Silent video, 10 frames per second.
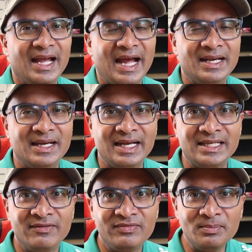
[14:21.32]

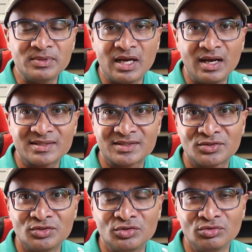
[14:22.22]
And give them
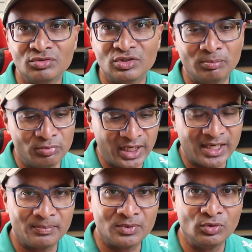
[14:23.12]
tasks to do.
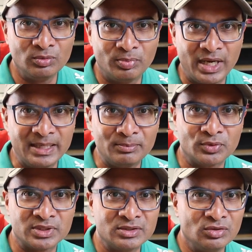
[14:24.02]
Break up the whole planning
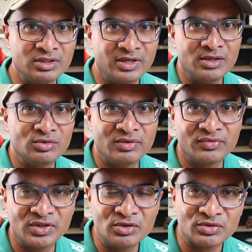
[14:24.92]
process. Don't try and do
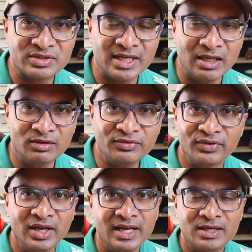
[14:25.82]
everything
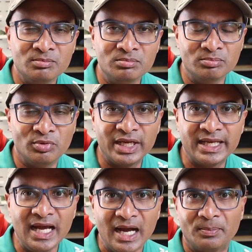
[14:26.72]
yourself. break
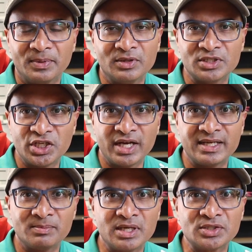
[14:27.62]
it up, share
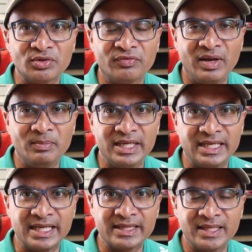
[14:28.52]
it amongst your family
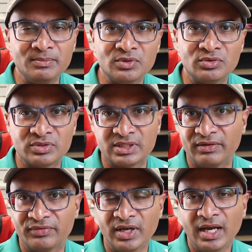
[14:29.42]
and get them to do
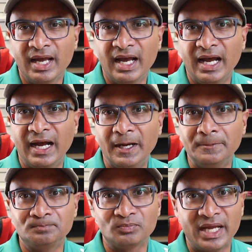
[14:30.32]
stuff.
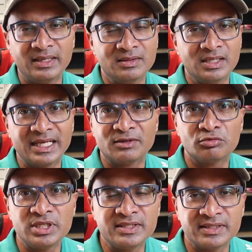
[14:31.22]
And like
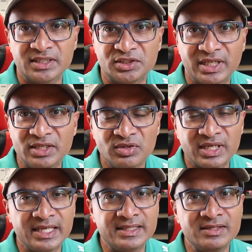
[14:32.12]
research, get your
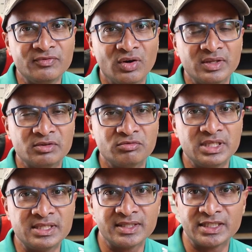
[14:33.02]
kids involved in the
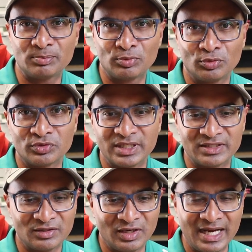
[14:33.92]
research
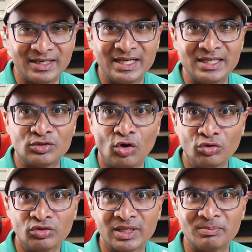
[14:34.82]
process, and then
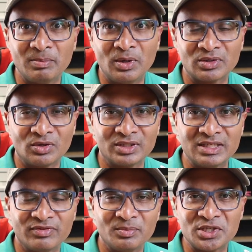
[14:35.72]
talk to them about all the
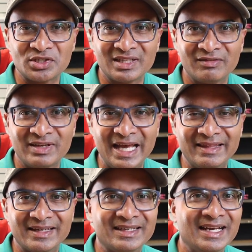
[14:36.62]
information they've
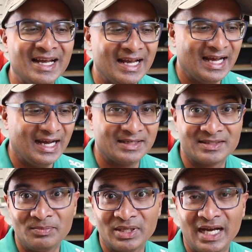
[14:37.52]
gathered.
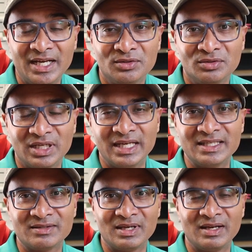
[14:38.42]
Something I do
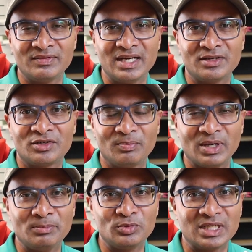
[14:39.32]
is when I've done a trip
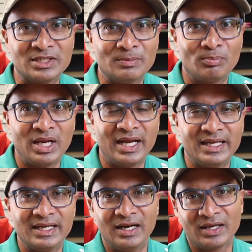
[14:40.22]
and I'm doing a trip
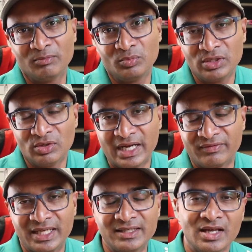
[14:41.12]
planning, okay, we don't
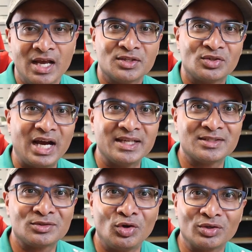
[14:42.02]
have kids, so I
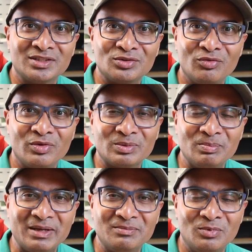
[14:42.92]
just talk this over with
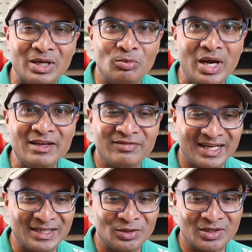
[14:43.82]
my wife,
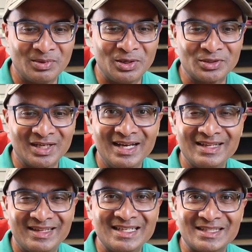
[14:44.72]
and I talk about
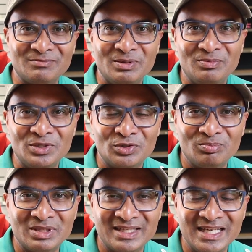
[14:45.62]
things that we
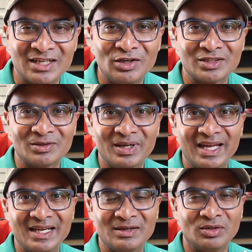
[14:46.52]
should be seeing along the
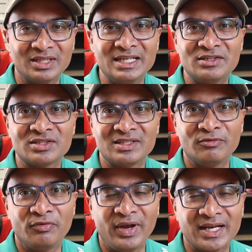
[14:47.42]
way, and all the
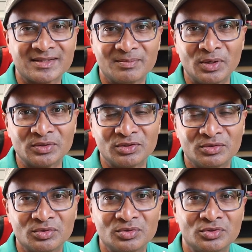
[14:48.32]
interesting facts about the
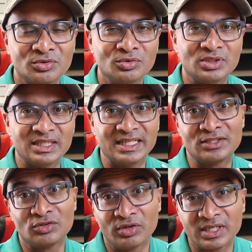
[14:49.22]
route and the
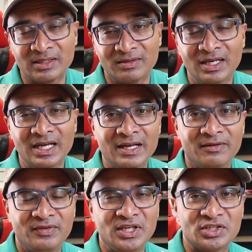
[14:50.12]
historical
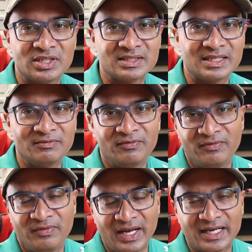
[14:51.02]
features and
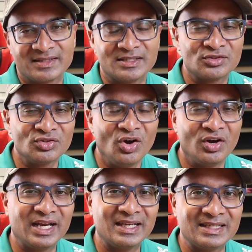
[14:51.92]
facts and so
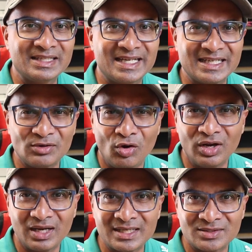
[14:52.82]
on, and this gets
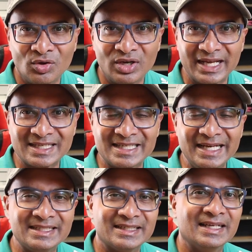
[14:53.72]
us all
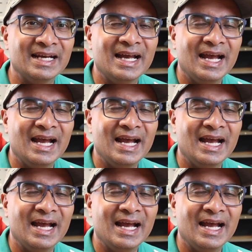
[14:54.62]
excited.